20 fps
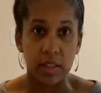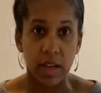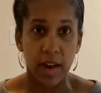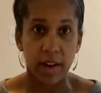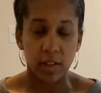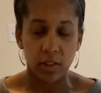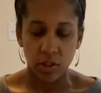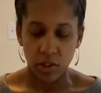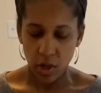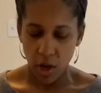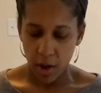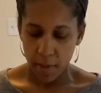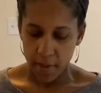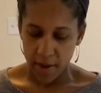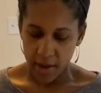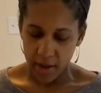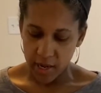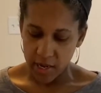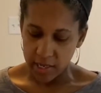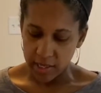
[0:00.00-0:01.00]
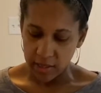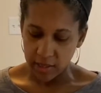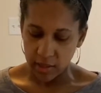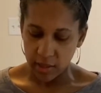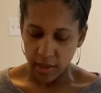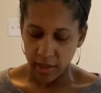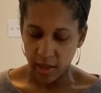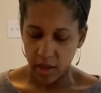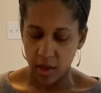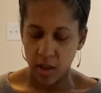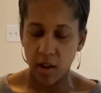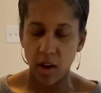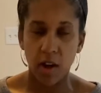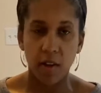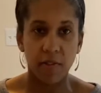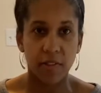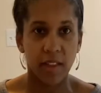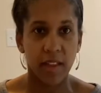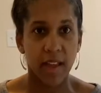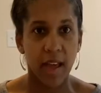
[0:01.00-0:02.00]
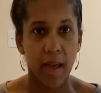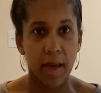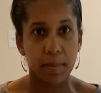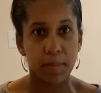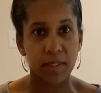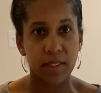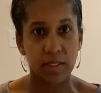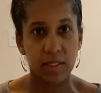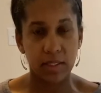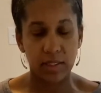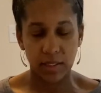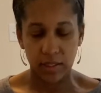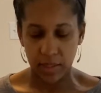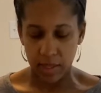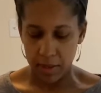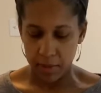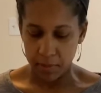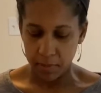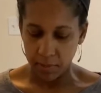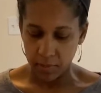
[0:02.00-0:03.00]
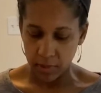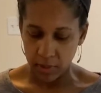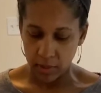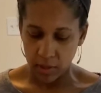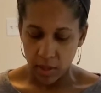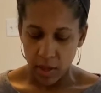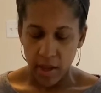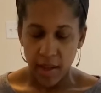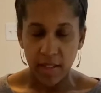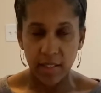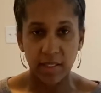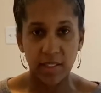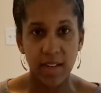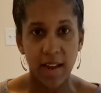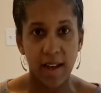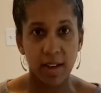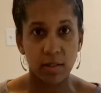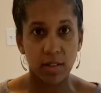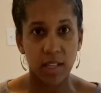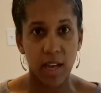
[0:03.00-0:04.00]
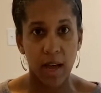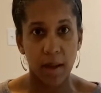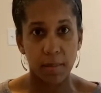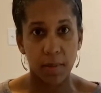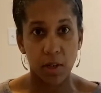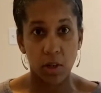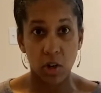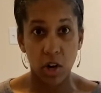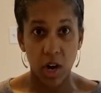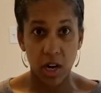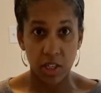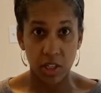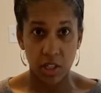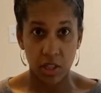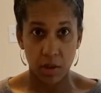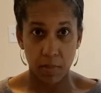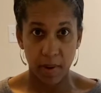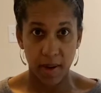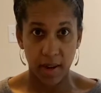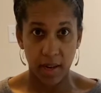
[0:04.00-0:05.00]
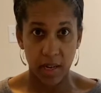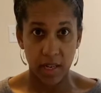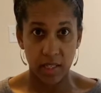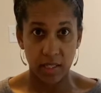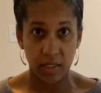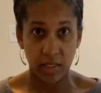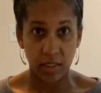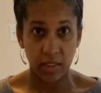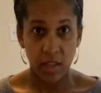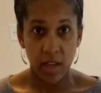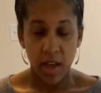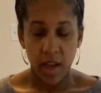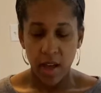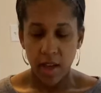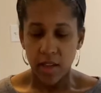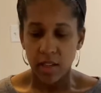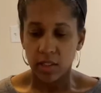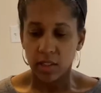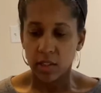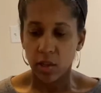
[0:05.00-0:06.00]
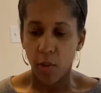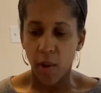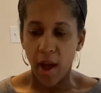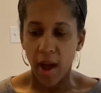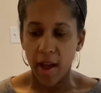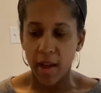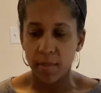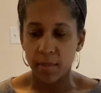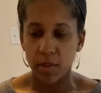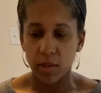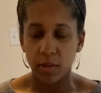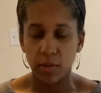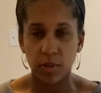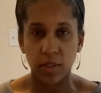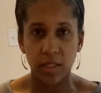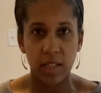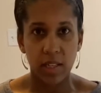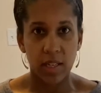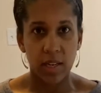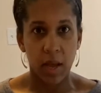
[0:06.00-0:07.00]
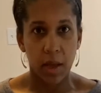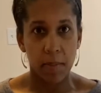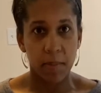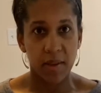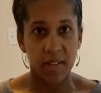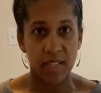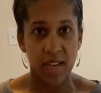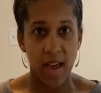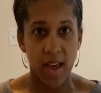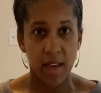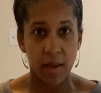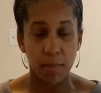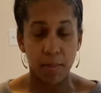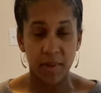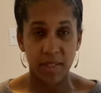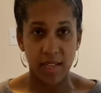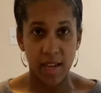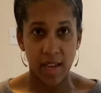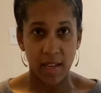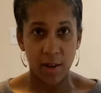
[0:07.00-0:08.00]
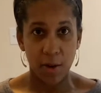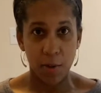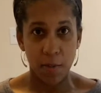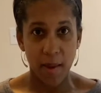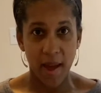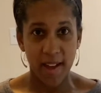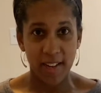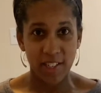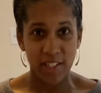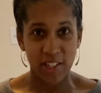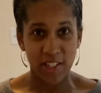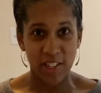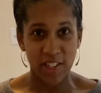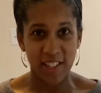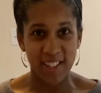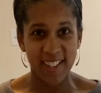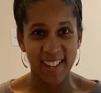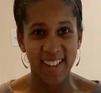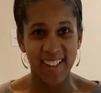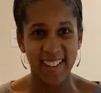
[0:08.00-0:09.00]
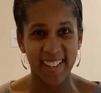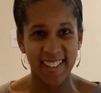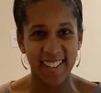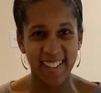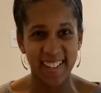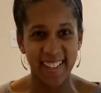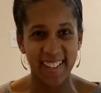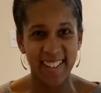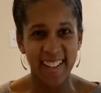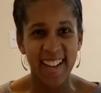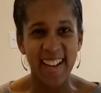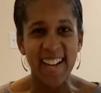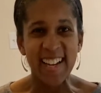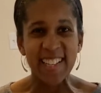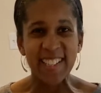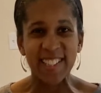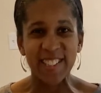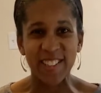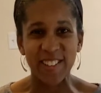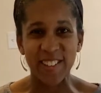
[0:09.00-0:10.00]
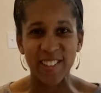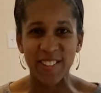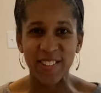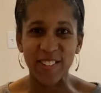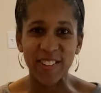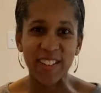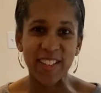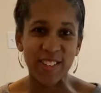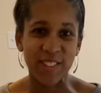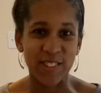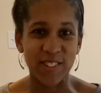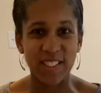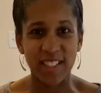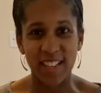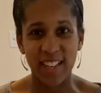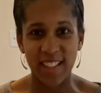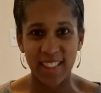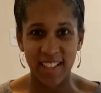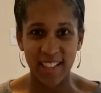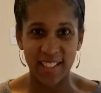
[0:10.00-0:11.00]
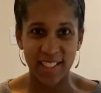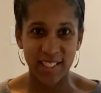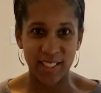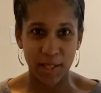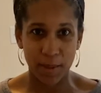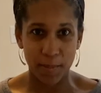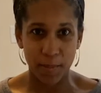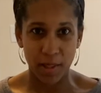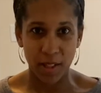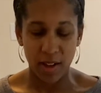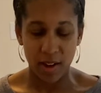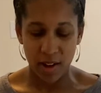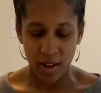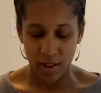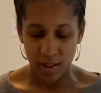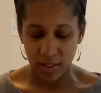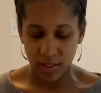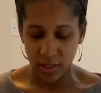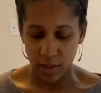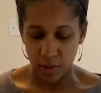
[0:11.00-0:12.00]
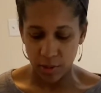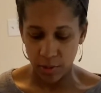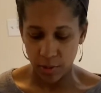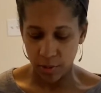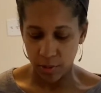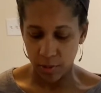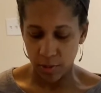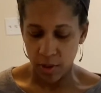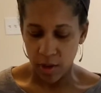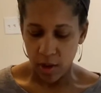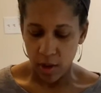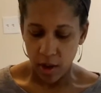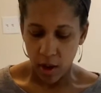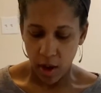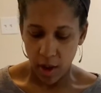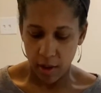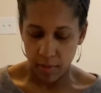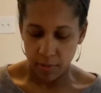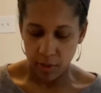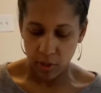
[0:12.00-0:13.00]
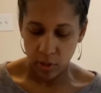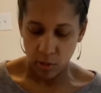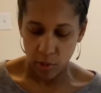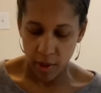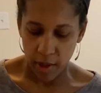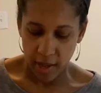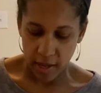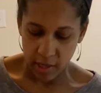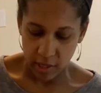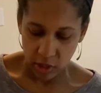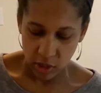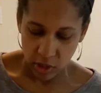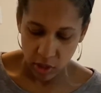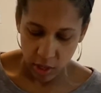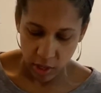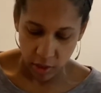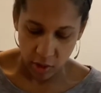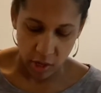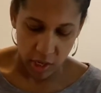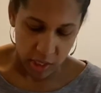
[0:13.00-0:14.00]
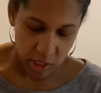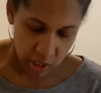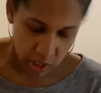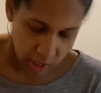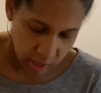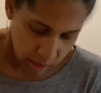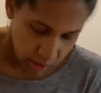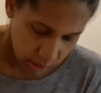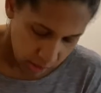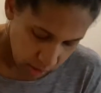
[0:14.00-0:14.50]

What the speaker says: our strawberries and cut off the caps and stems, it's now time to crush the berries. So I'm using a potato masher. So you can use anything similar to just go ahead and start crushing.